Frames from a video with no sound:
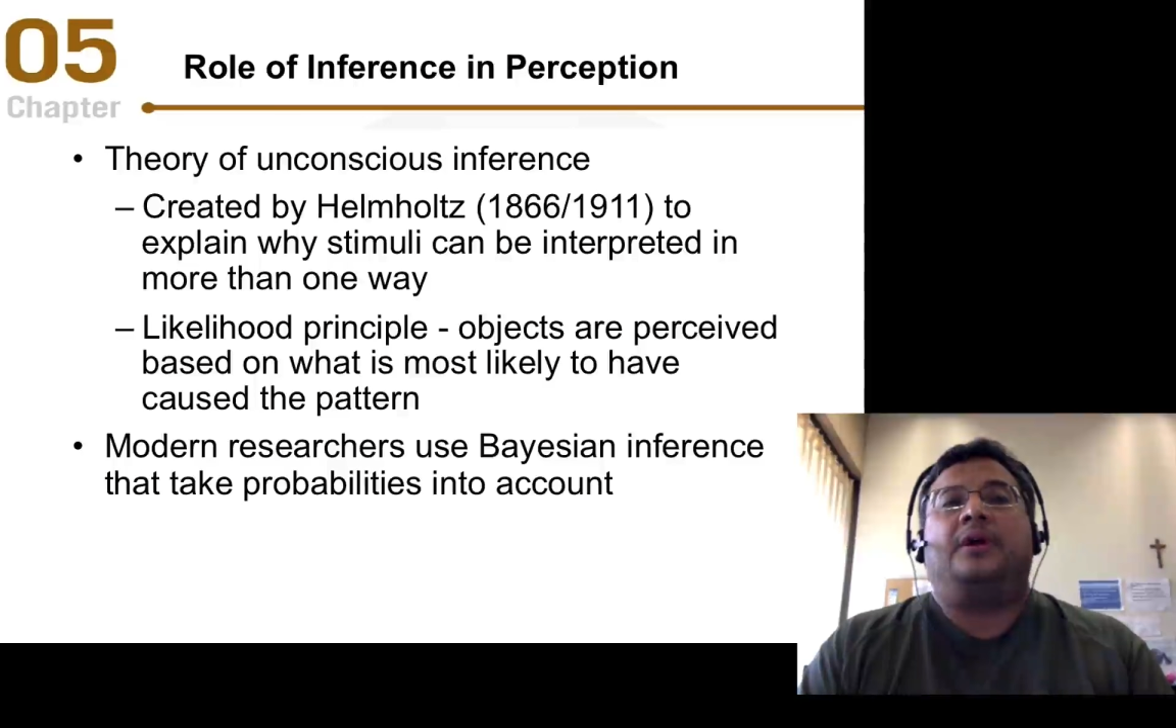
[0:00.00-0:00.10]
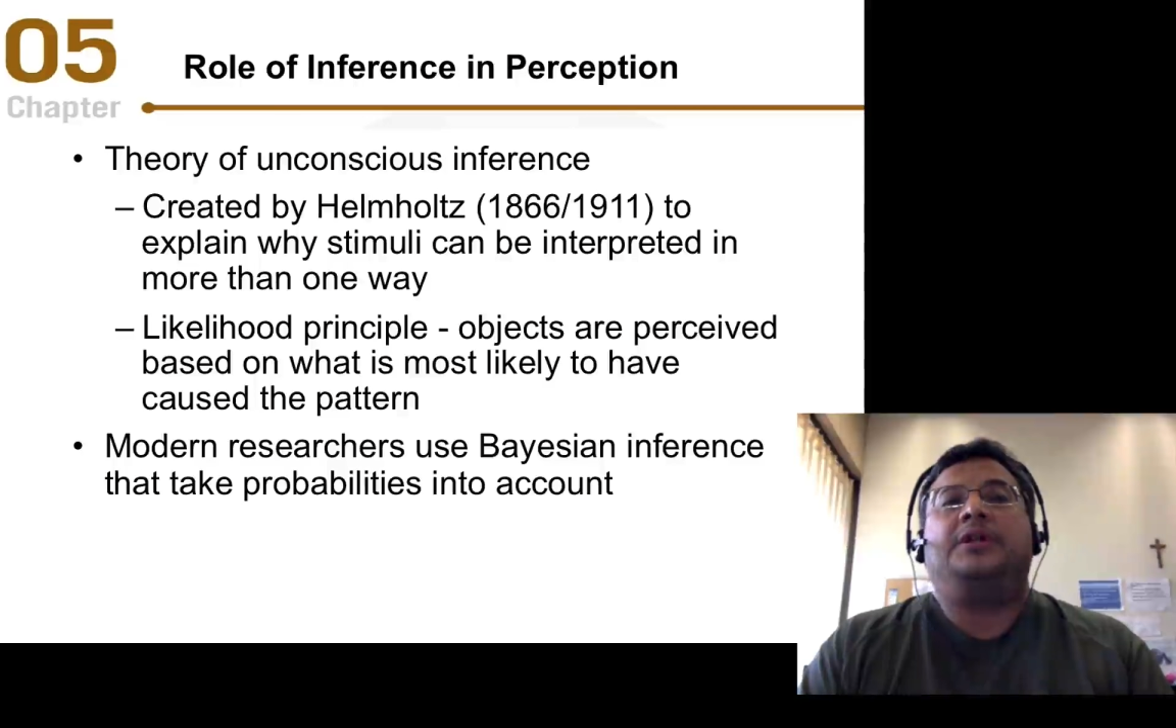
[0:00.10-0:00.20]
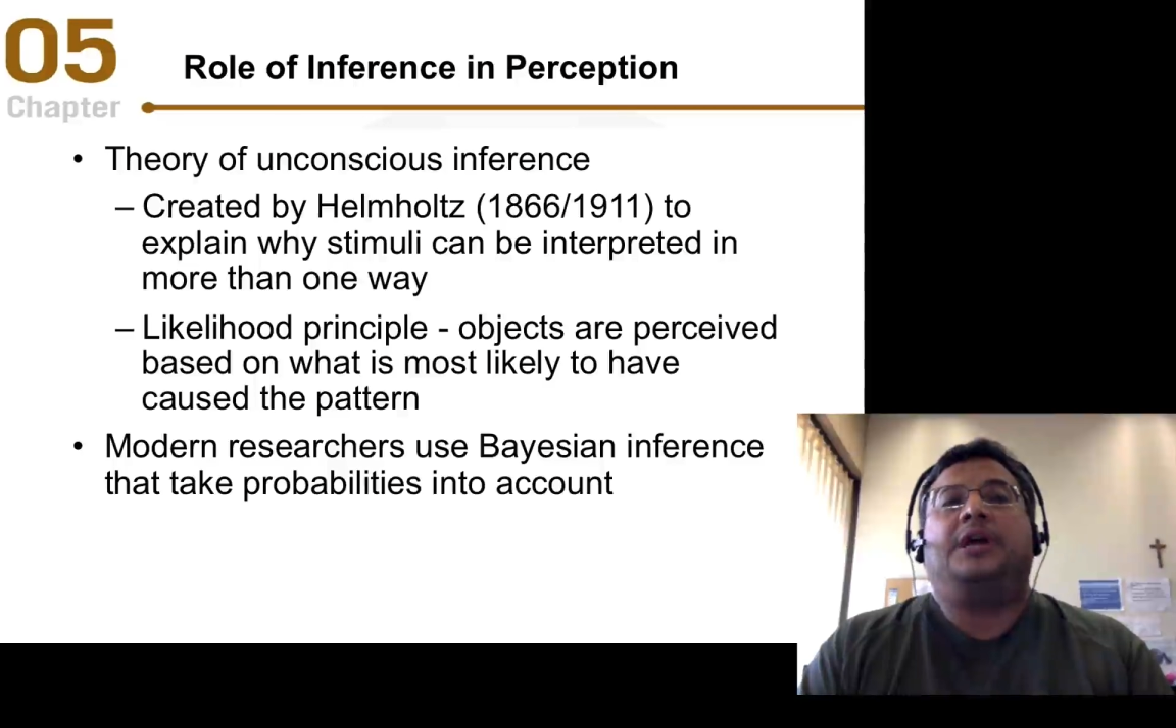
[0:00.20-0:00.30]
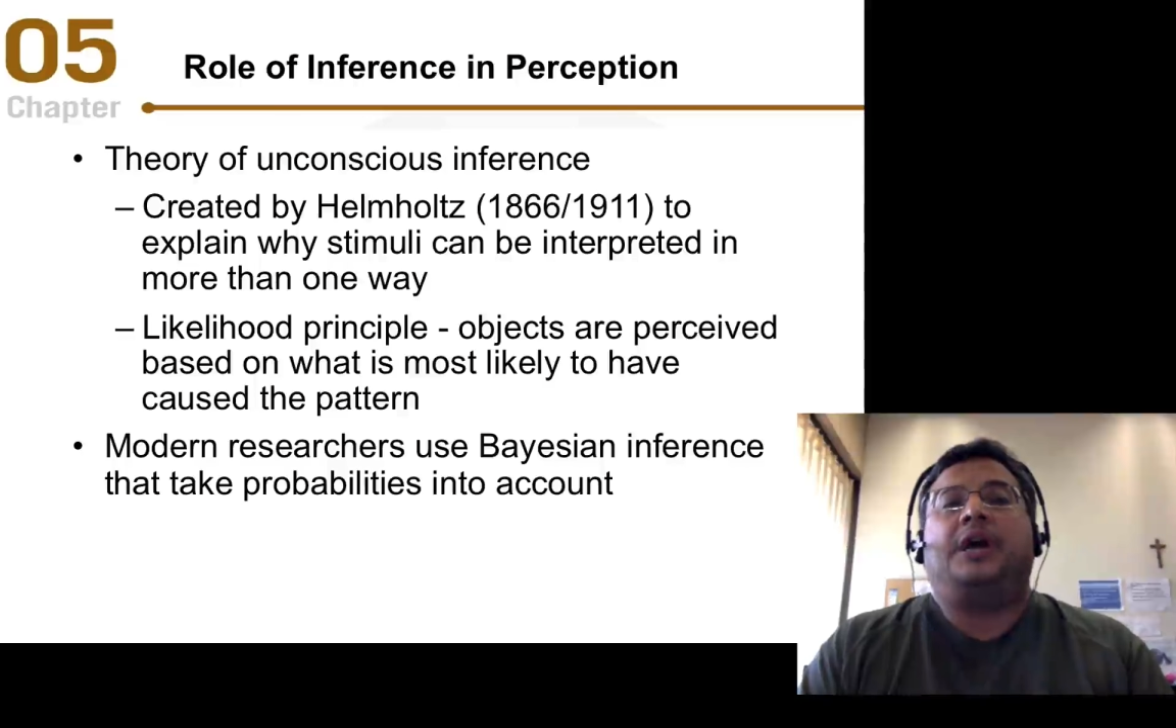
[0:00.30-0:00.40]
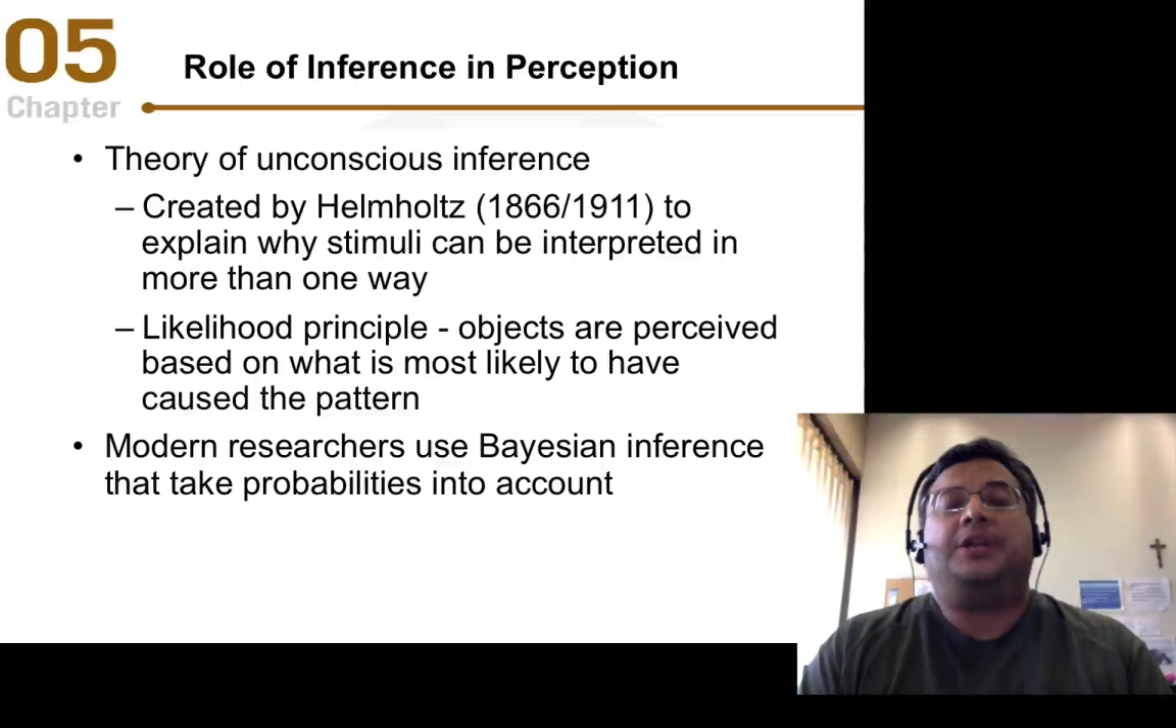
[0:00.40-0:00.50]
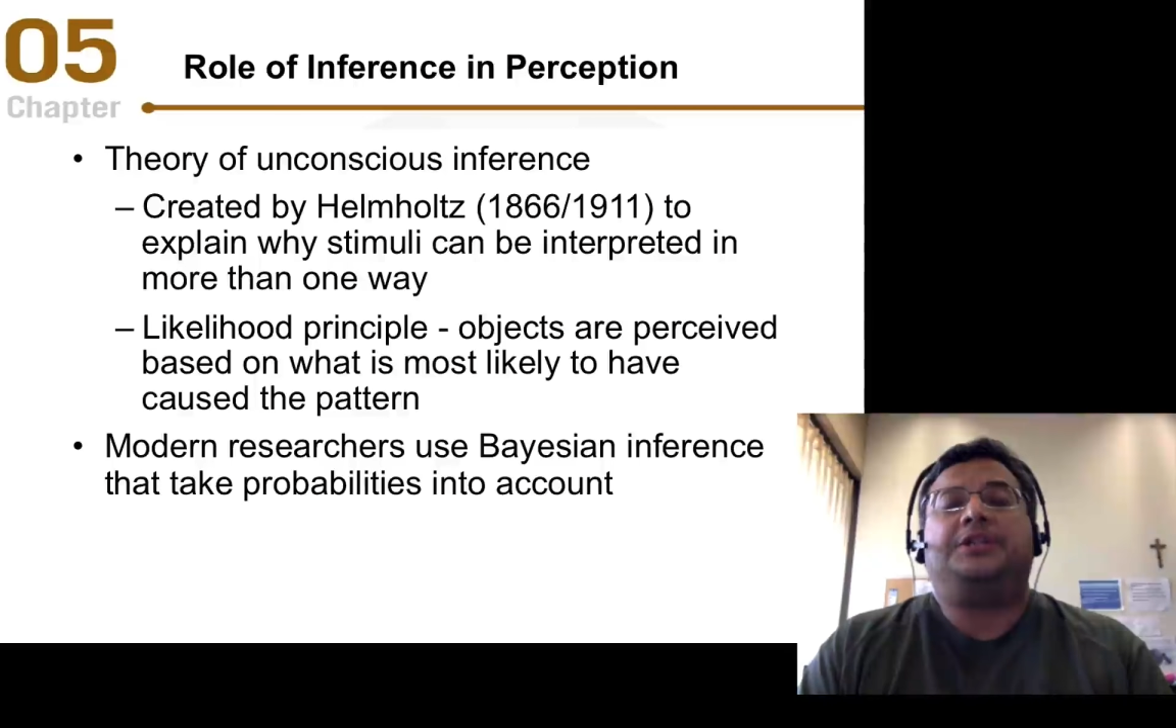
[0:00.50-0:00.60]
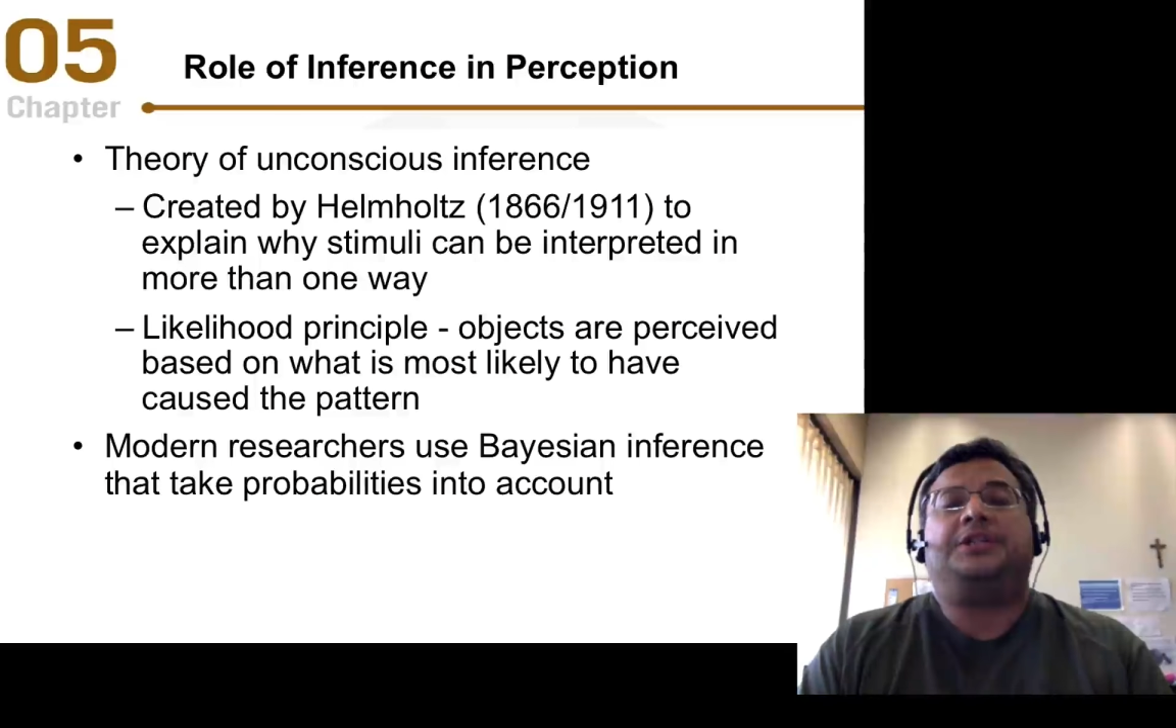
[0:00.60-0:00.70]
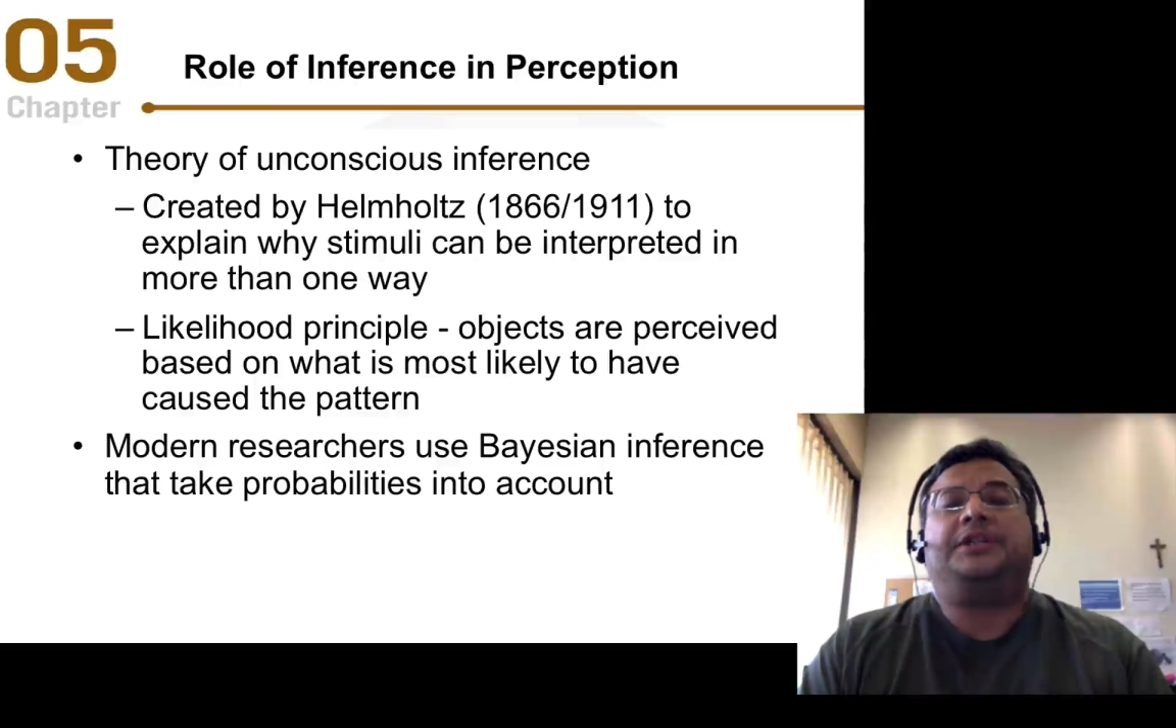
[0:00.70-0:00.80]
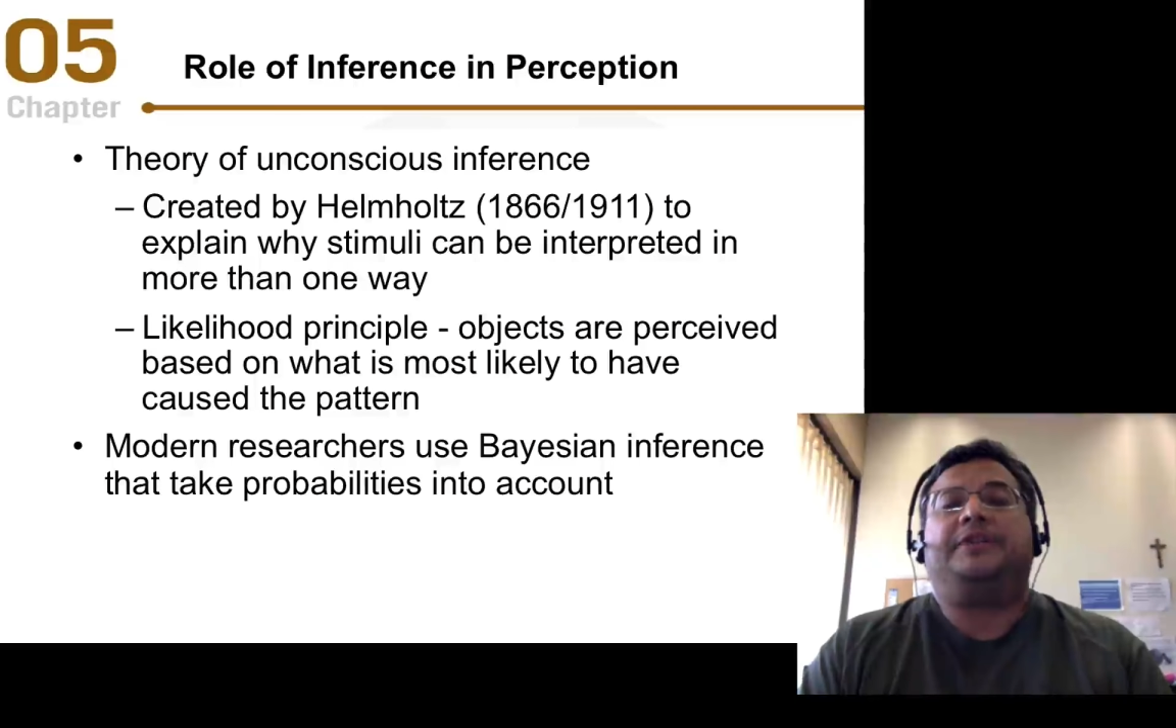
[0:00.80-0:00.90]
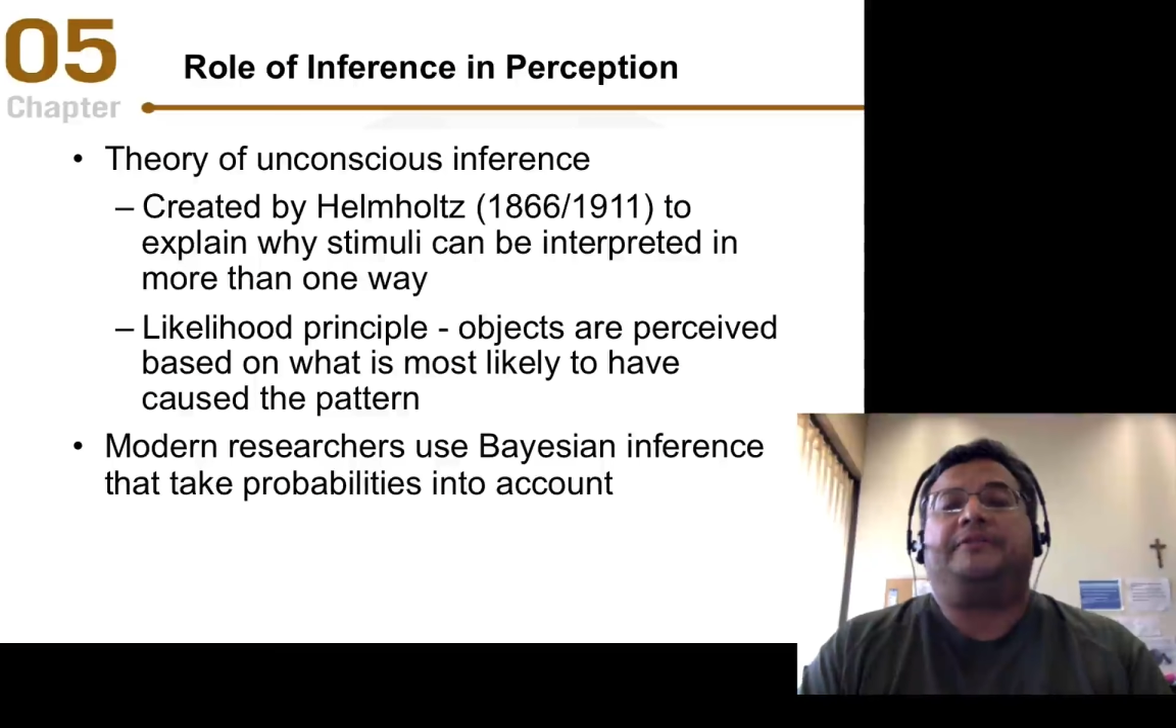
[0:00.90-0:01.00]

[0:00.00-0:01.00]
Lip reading: unconsciously